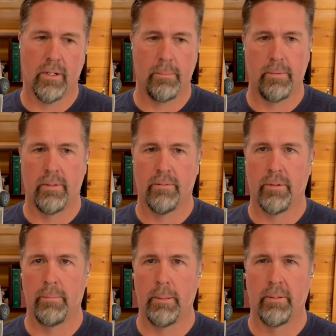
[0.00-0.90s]

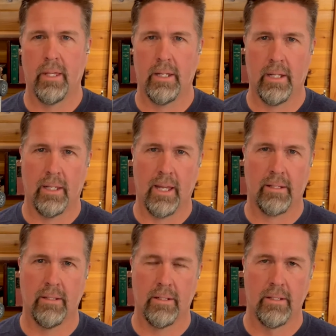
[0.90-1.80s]
different people had
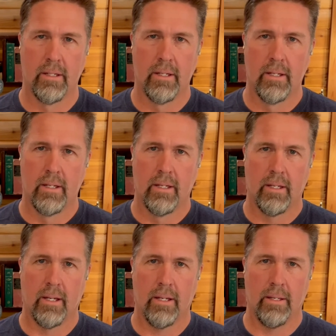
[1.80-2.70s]
elected
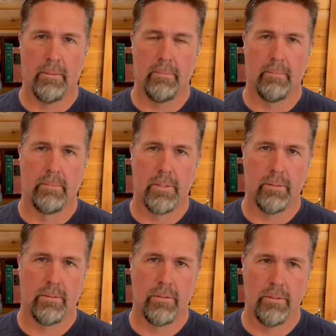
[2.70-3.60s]

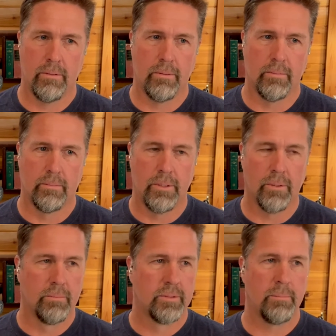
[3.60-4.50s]
to
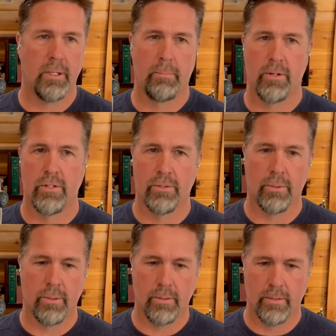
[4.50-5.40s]
submit a purchase
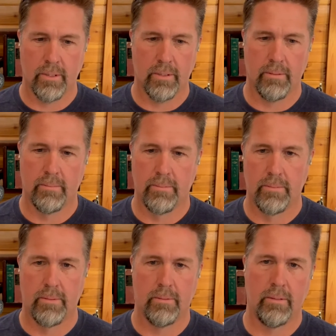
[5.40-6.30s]
order to
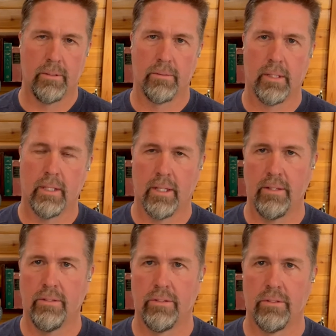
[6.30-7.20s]
get
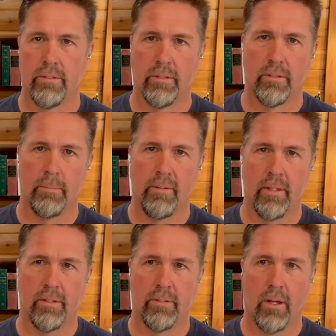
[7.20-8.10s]
licensed to some of
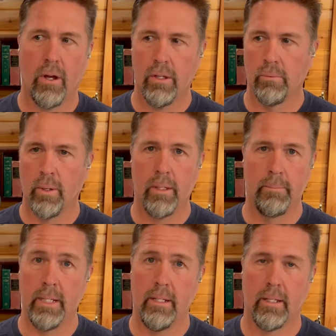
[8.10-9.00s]
this, all
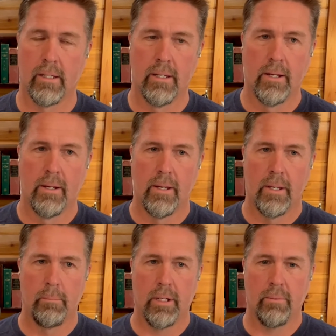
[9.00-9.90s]
well-meaning,
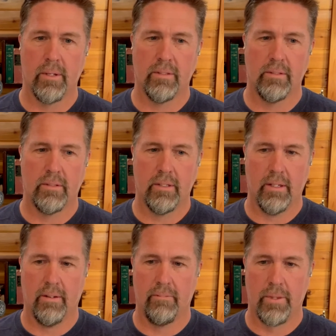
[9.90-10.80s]
but it wasn't.
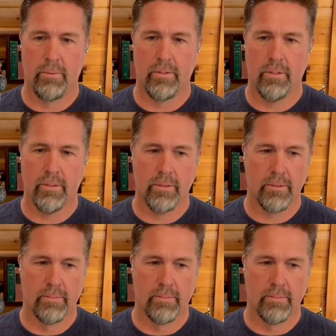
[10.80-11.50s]
There was no